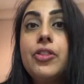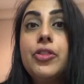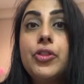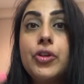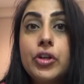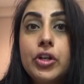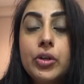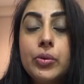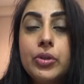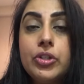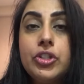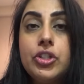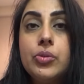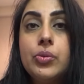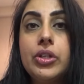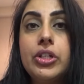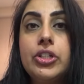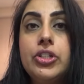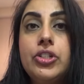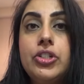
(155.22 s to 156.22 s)
Third, what you
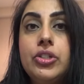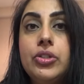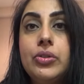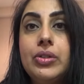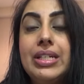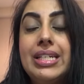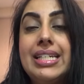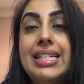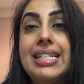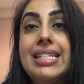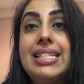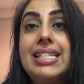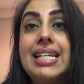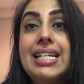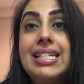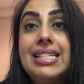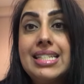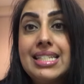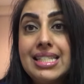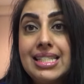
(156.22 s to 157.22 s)
wanna do is
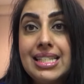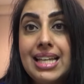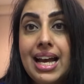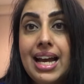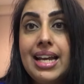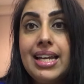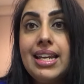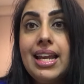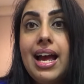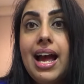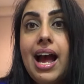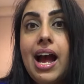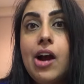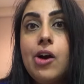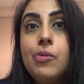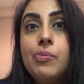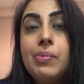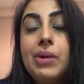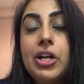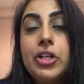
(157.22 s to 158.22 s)
decide
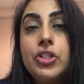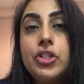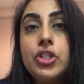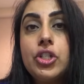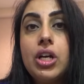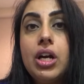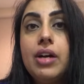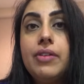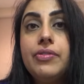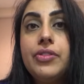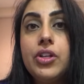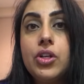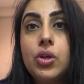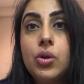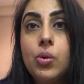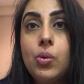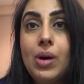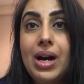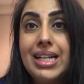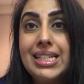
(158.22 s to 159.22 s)
how much of the
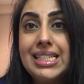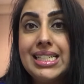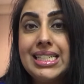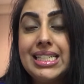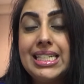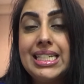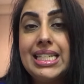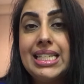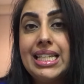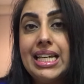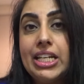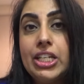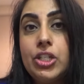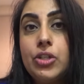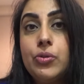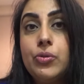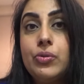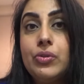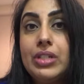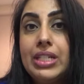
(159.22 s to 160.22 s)
quantity that
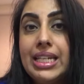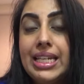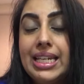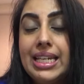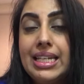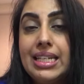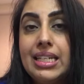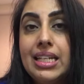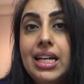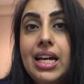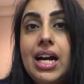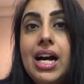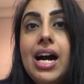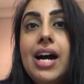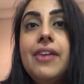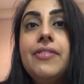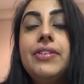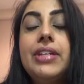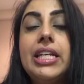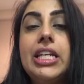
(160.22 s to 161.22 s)
you need
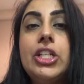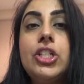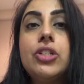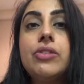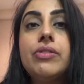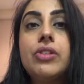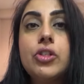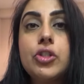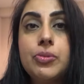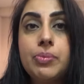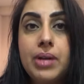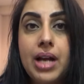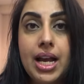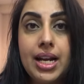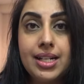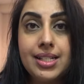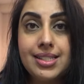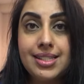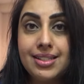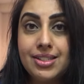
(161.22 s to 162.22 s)
of each of those
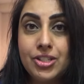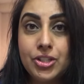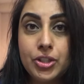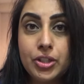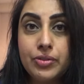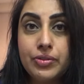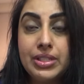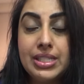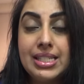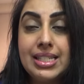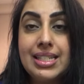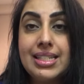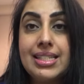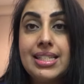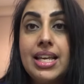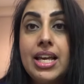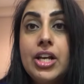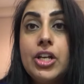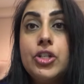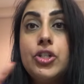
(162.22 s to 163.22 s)
products and
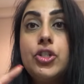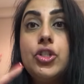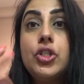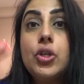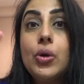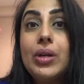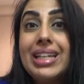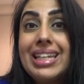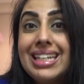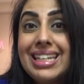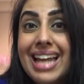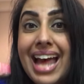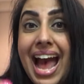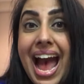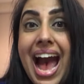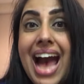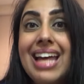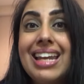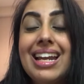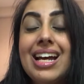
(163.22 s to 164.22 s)
services so it can
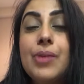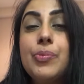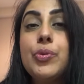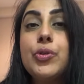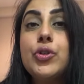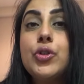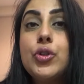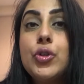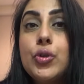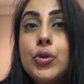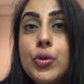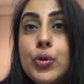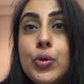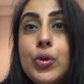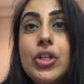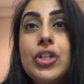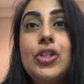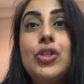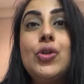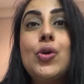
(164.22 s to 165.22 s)
add up
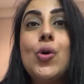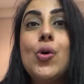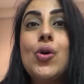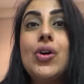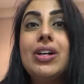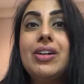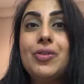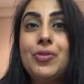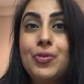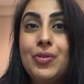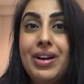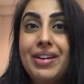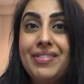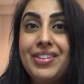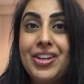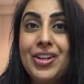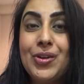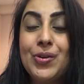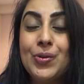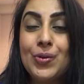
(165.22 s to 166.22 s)
to your
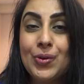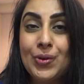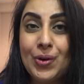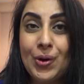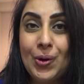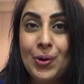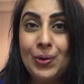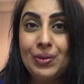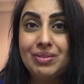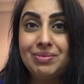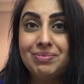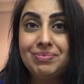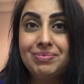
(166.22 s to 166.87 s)
revenue goal.